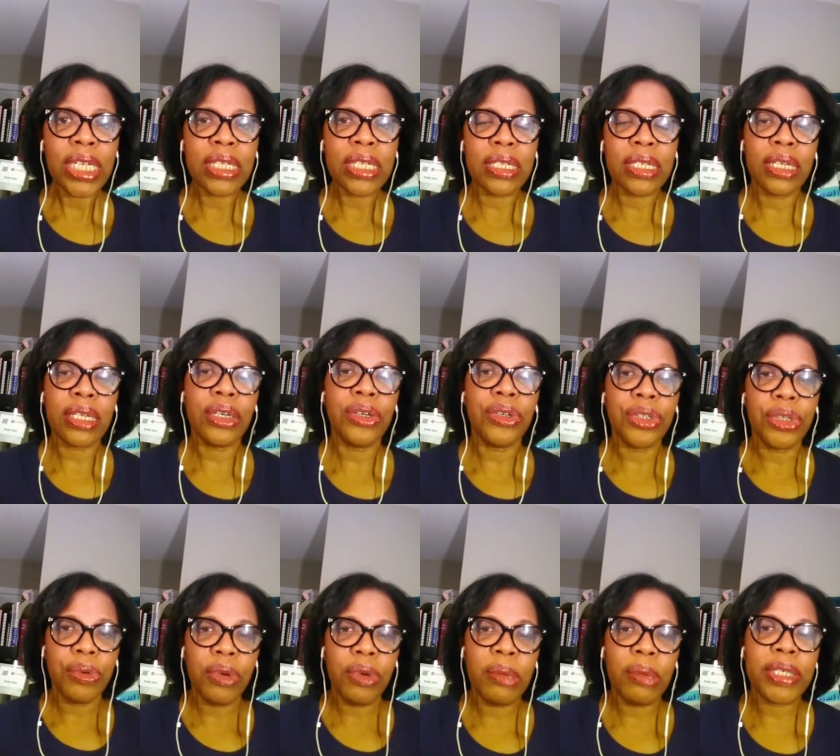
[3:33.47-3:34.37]
it's sitting on
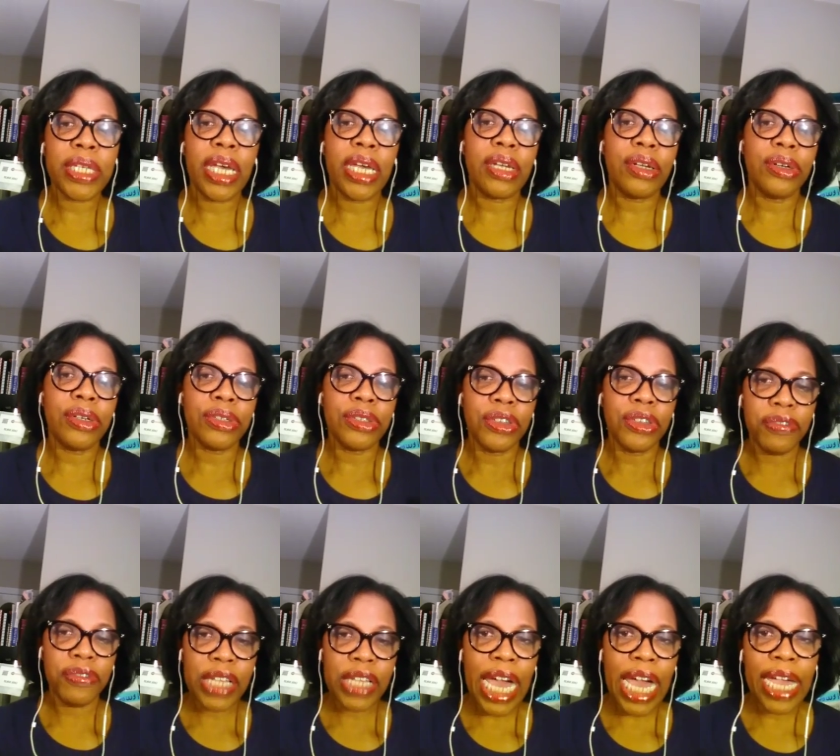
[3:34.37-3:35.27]
your website or on your
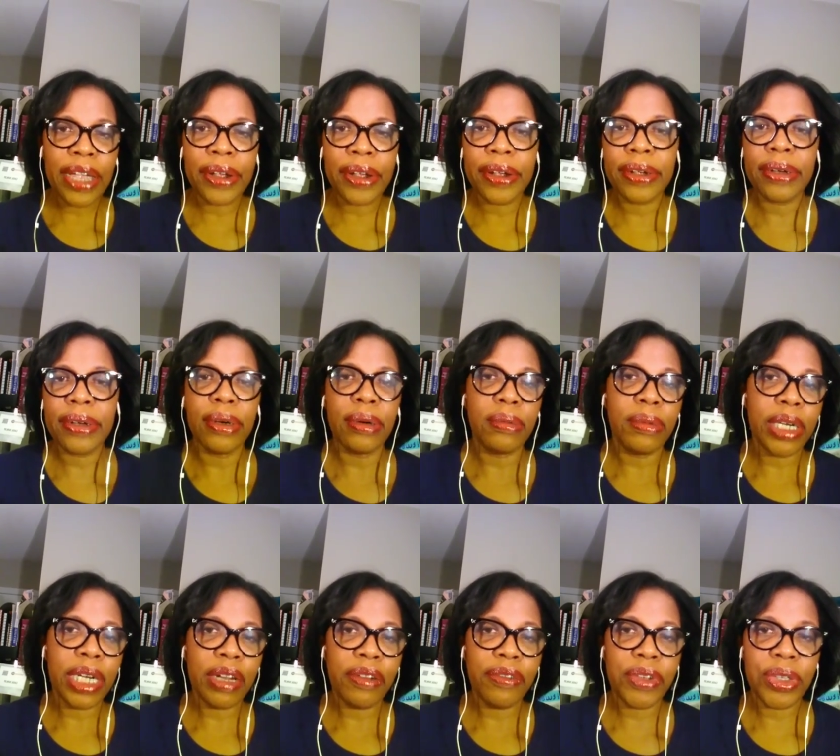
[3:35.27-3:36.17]
flyer or
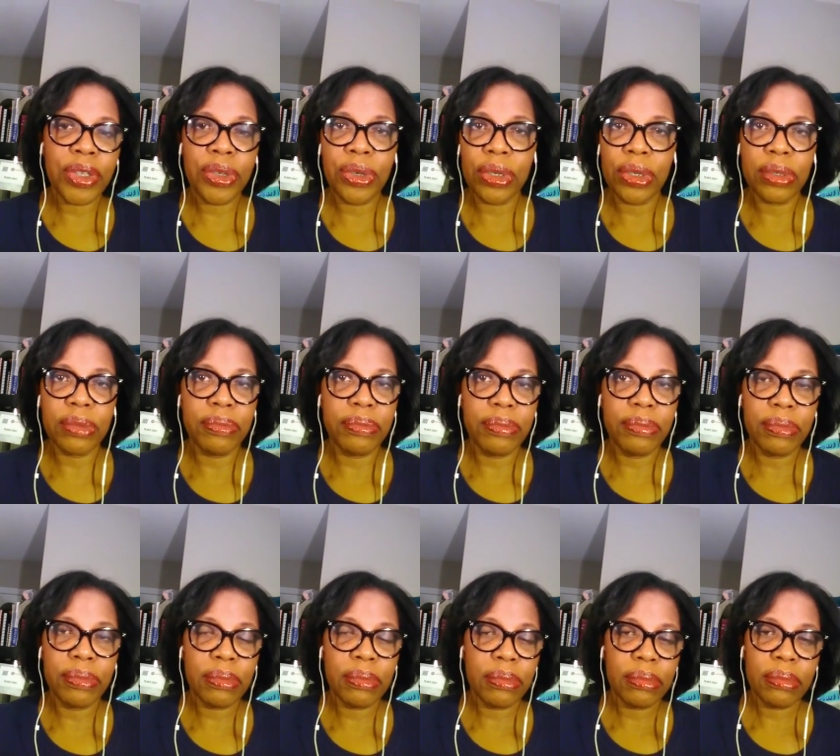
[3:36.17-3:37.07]
whatever you're
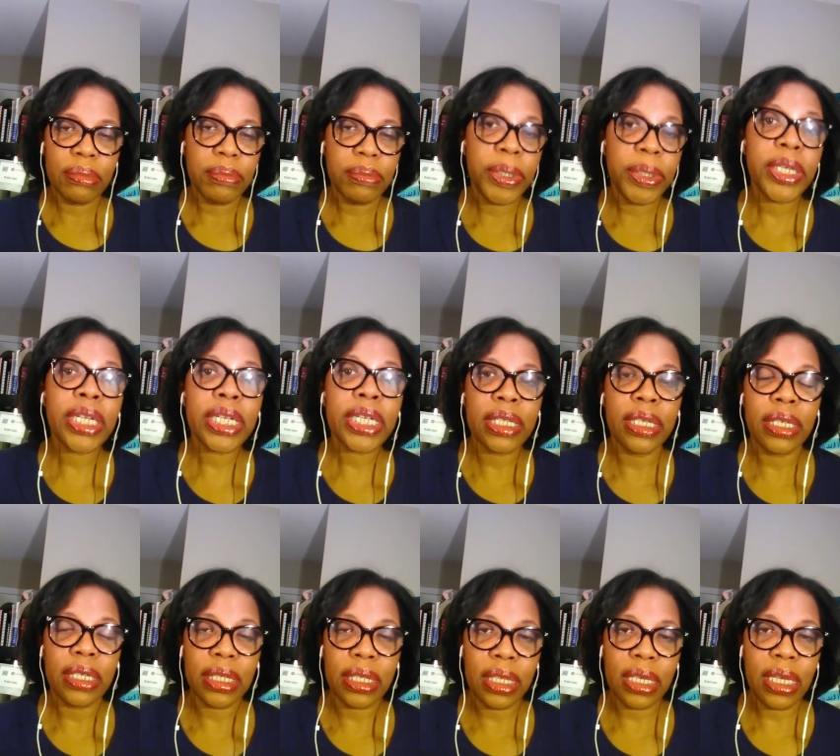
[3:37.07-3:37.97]
putting
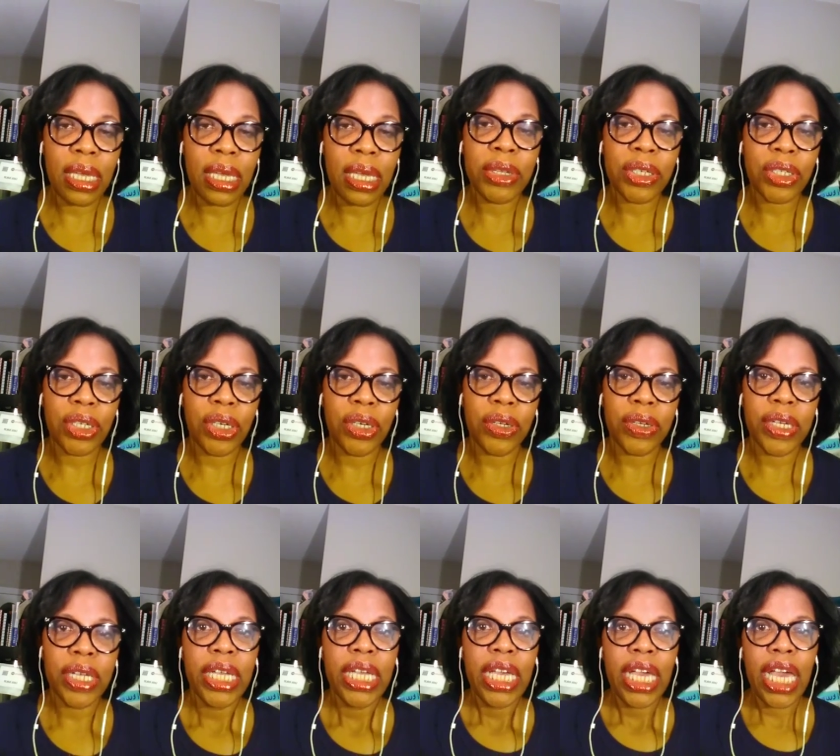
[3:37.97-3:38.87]
the, the image on.